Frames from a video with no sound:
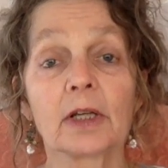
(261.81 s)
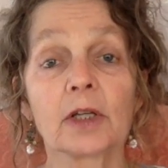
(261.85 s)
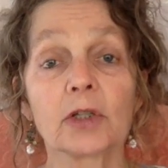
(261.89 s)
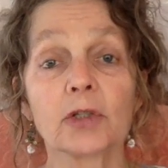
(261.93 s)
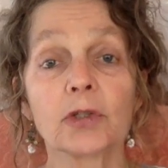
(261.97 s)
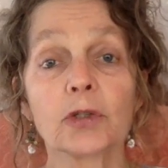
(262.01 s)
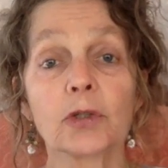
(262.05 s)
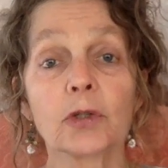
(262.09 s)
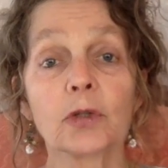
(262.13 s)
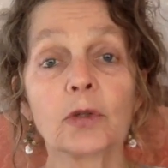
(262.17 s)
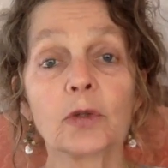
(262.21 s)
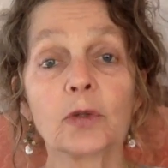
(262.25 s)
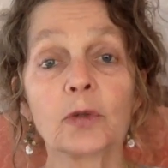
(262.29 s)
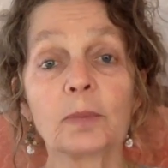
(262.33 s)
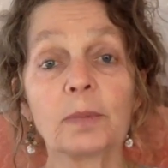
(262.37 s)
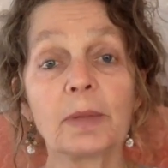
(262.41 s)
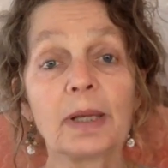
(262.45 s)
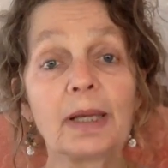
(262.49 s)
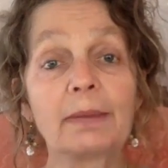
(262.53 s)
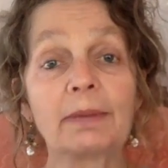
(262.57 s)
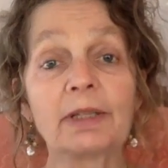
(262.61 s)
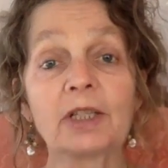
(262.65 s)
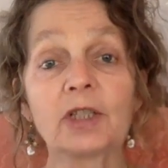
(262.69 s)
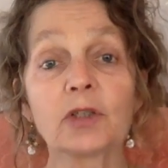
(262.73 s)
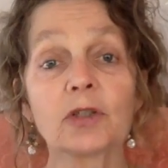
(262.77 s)
So
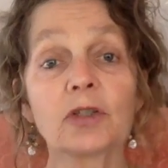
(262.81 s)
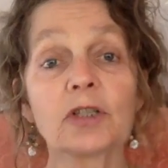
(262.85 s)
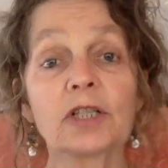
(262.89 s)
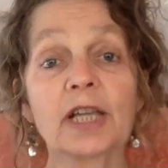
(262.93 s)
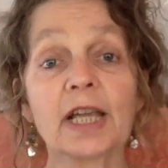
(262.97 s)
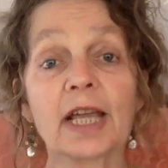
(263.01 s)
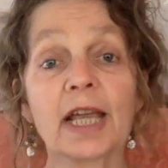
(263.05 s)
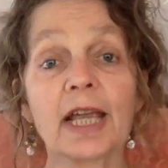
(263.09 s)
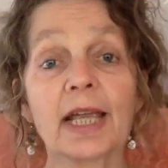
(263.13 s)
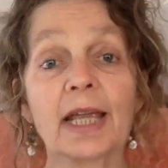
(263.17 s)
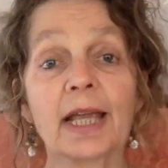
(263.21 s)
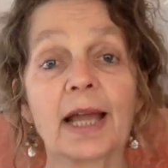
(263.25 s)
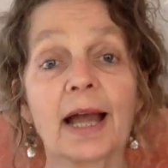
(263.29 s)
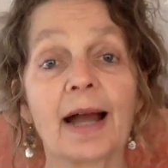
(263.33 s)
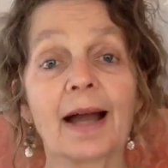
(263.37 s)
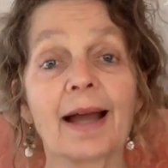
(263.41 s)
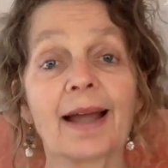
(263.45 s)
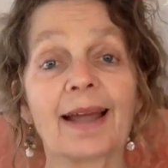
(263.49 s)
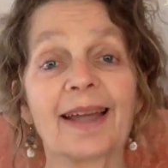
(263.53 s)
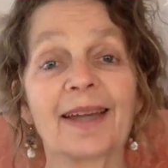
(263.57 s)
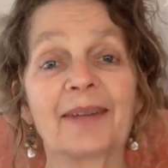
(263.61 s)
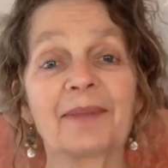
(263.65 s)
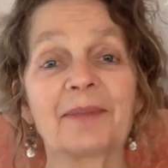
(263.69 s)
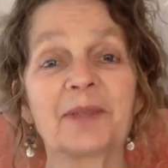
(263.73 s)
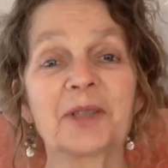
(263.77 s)
maybe today
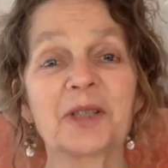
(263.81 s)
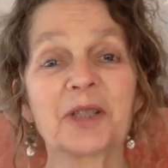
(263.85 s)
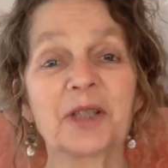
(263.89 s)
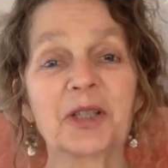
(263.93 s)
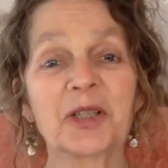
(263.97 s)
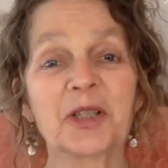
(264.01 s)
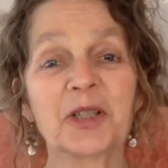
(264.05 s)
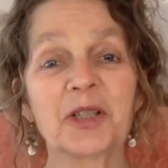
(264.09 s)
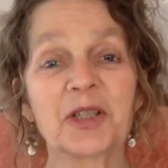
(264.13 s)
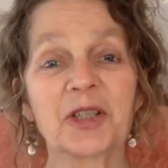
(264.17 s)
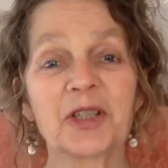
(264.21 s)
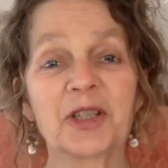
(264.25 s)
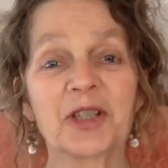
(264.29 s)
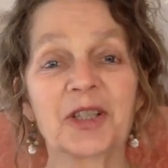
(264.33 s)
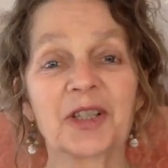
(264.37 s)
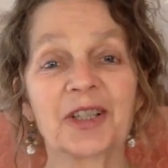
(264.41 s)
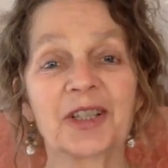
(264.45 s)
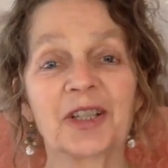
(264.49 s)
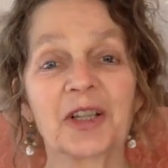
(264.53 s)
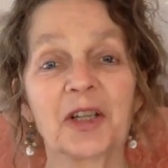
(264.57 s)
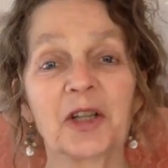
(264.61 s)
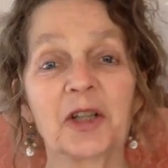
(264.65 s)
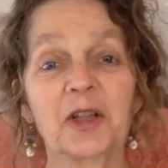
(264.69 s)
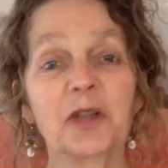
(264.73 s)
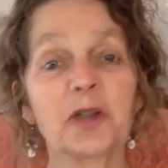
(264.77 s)
I am just
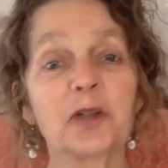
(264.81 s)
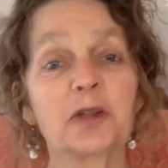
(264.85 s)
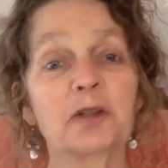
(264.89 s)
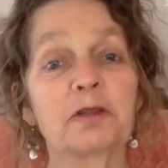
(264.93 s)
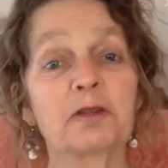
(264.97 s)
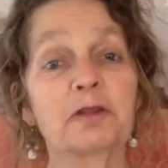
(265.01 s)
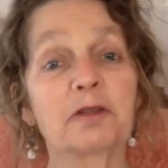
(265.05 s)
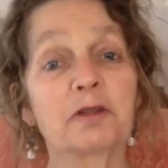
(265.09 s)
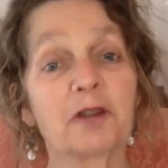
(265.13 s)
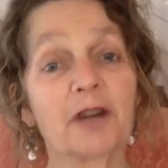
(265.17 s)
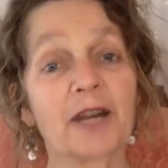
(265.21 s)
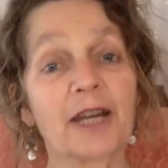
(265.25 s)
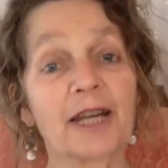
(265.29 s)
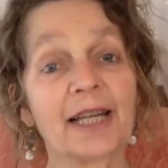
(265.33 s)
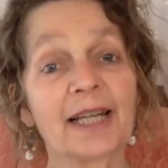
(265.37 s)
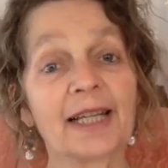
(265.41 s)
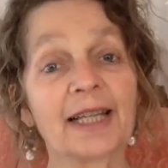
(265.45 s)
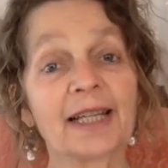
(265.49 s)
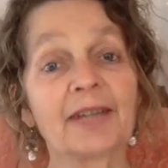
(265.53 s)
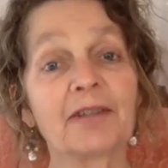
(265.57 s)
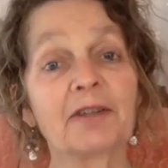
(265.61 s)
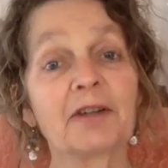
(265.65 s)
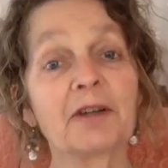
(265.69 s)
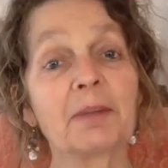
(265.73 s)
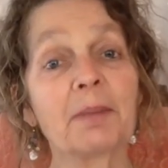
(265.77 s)
your
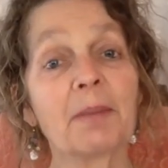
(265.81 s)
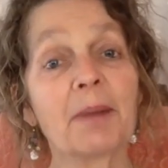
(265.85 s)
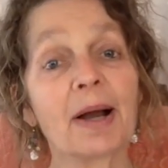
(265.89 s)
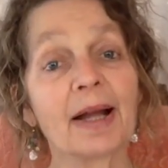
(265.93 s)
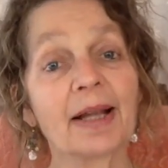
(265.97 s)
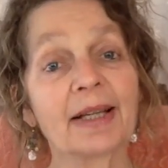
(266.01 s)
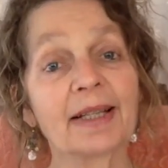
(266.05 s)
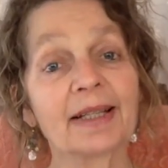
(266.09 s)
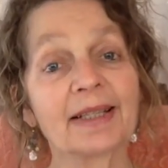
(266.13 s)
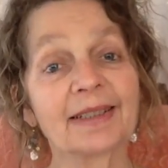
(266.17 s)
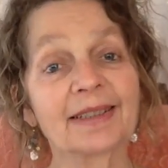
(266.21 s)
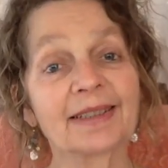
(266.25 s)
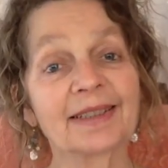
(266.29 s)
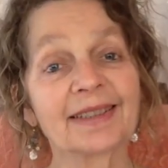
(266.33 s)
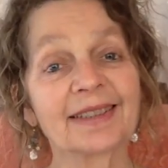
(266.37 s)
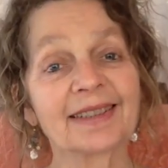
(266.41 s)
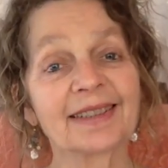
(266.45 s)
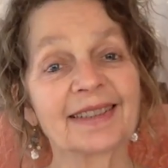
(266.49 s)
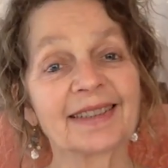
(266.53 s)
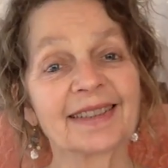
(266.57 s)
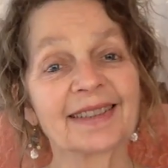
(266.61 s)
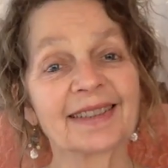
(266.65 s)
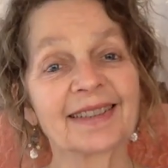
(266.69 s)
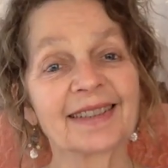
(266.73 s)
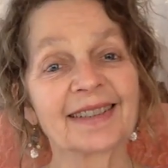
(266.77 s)
friendly
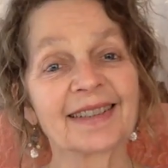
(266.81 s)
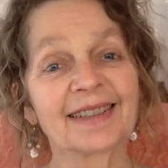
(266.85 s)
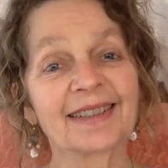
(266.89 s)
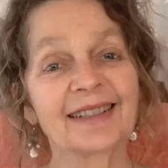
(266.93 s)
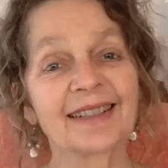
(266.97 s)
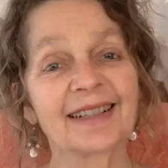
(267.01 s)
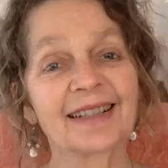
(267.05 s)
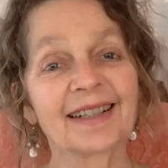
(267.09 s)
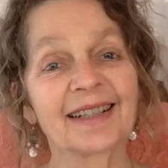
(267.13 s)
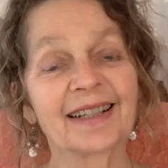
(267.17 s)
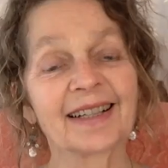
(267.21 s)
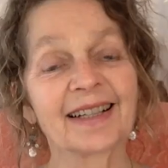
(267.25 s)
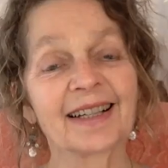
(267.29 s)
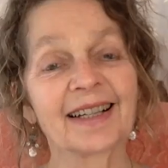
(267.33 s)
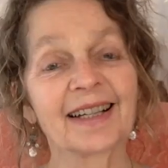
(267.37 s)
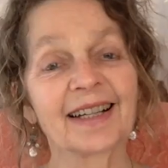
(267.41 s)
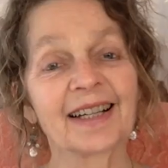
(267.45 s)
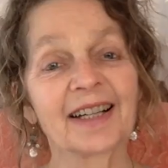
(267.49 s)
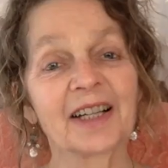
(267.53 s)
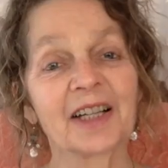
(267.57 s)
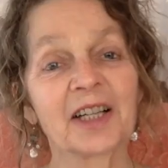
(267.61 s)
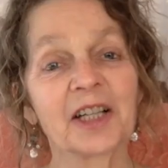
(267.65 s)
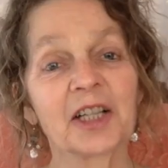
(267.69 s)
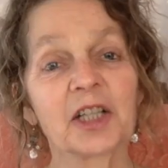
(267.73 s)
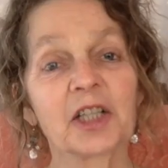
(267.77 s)
reminder
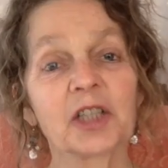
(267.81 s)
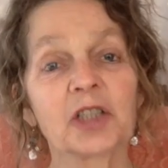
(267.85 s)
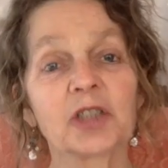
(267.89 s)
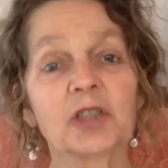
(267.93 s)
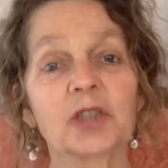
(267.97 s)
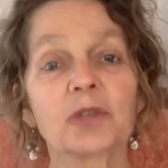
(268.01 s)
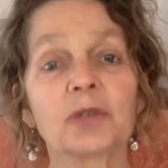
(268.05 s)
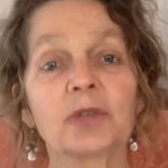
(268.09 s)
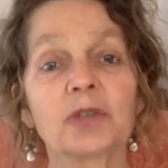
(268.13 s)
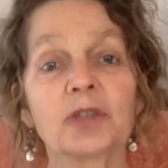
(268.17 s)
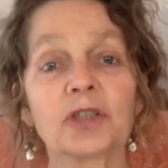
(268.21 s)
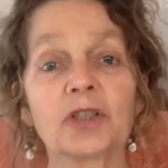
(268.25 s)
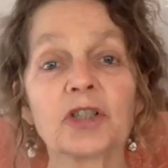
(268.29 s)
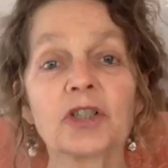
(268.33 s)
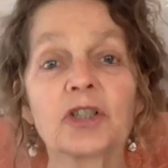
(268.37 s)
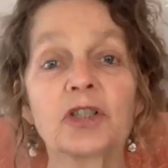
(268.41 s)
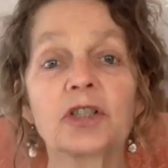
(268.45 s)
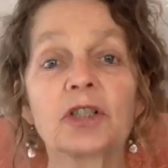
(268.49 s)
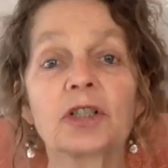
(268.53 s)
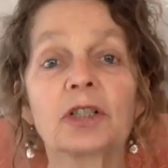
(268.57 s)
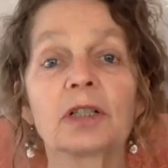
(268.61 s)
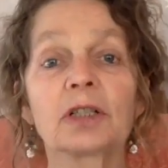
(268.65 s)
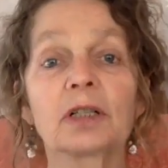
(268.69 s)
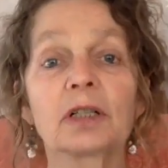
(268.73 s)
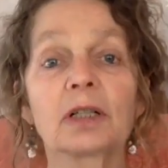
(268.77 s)
to
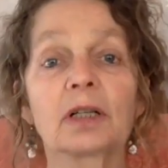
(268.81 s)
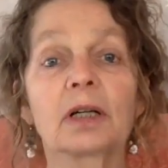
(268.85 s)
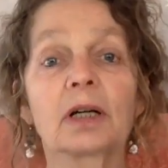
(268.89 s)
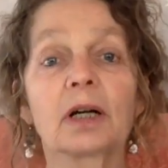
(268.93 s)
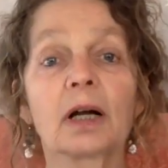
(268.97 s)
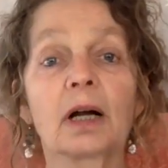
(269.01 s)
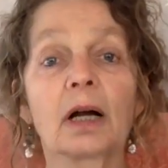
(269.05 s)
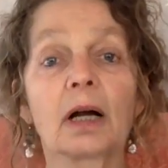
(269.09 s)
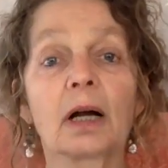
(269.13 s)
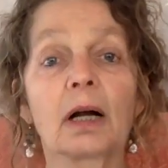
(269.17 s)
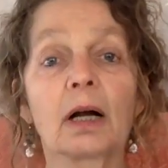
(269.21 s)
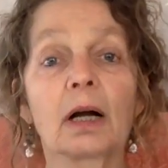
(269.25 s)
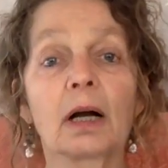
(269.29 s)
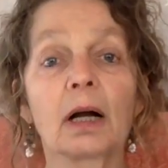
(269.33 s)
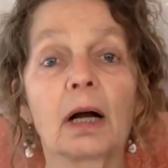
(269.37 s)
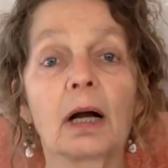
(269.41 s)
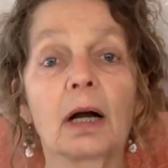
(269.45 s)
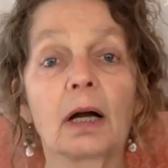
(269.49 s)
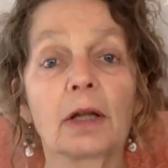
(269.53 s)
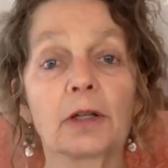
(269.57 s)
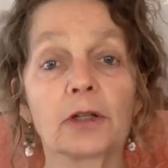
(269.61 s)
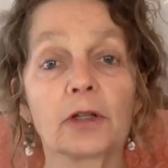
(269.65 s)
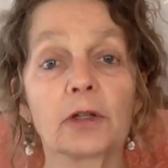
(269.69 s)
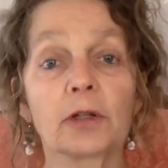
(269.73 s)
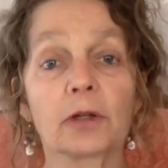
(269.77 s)
just
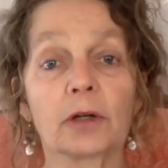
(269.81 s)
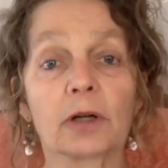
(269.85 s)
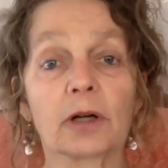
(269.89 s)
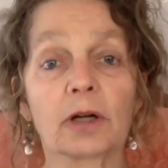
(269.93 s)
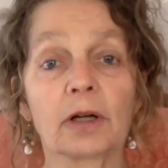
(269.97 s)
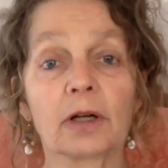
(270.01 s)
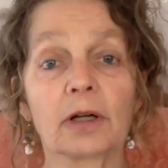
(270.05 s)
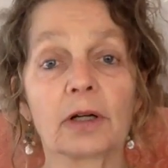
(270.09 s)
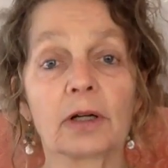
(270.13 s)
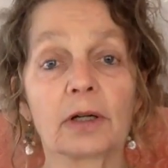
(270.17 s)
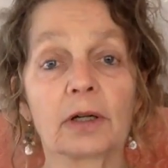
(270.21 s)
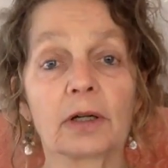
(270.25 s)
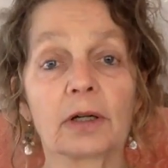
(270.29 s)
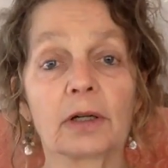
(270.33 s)
unhook,